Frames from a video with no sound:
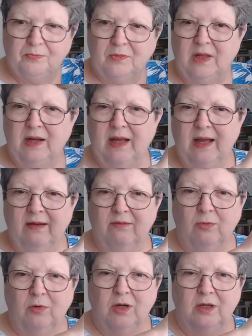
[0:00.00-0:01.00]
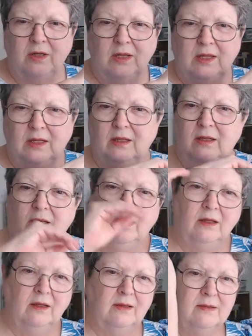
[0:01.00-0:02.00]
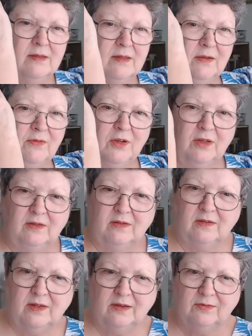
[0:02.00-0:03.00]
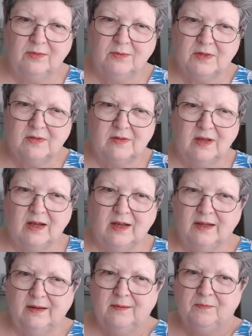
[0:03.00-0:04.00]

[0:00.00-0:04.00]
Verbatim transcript: And I have one, let's see if you can see it from the side.